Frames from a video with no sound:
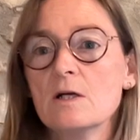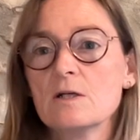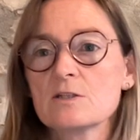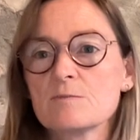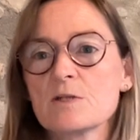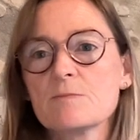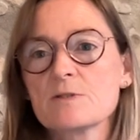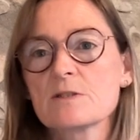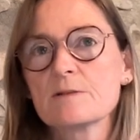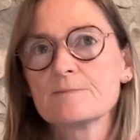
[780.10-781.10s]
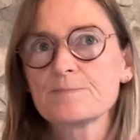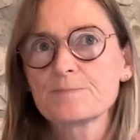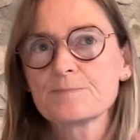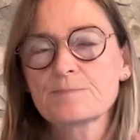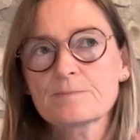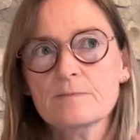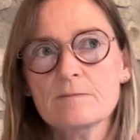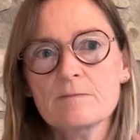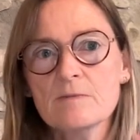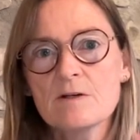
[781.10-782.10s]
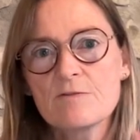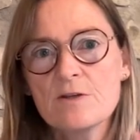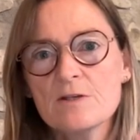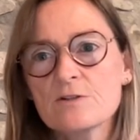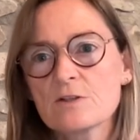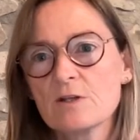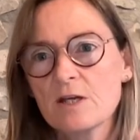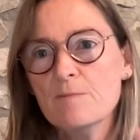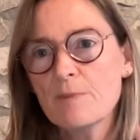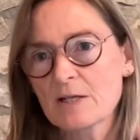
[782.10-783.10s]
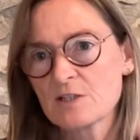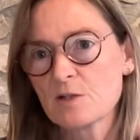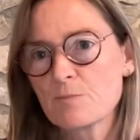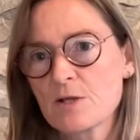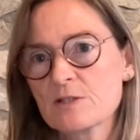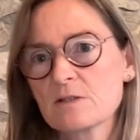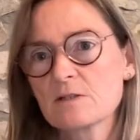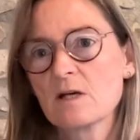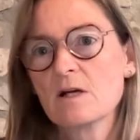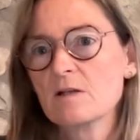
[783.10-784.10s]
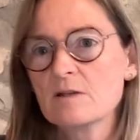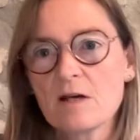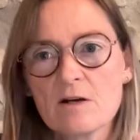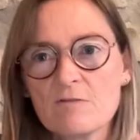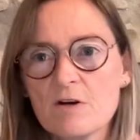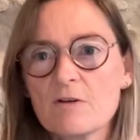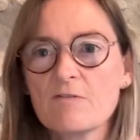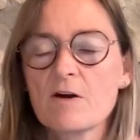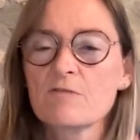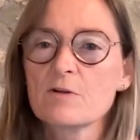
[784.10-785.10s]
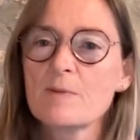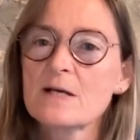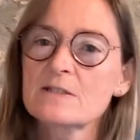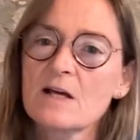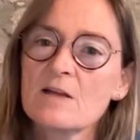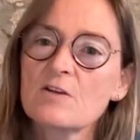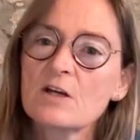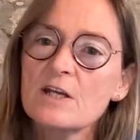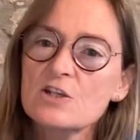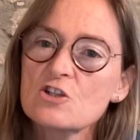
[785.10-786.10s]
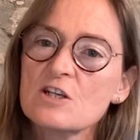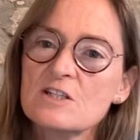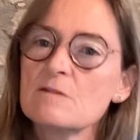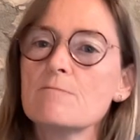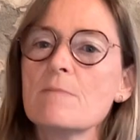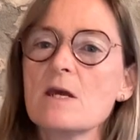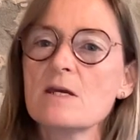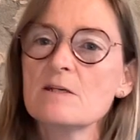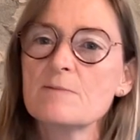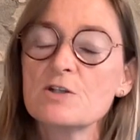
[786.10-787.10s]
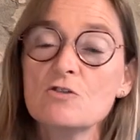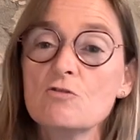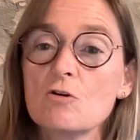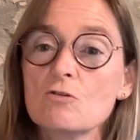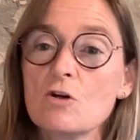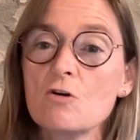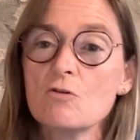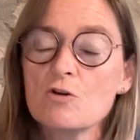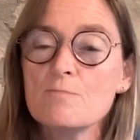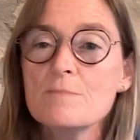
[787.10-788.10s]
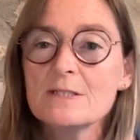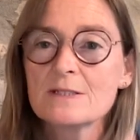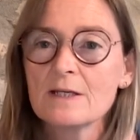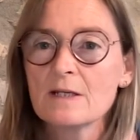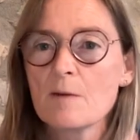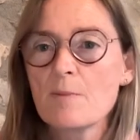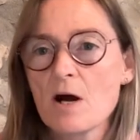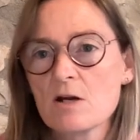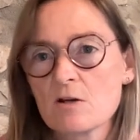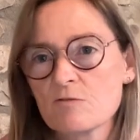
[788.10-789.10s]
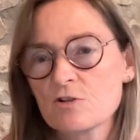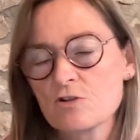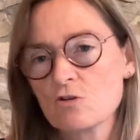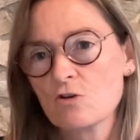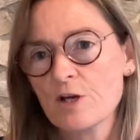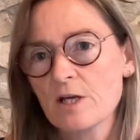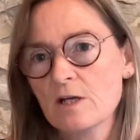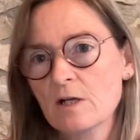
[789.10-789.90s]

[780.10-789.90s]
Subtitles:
sometimes things can impact in the present that are very far from the past, and the connection isn't made because you don't know. You're missing a part of the story.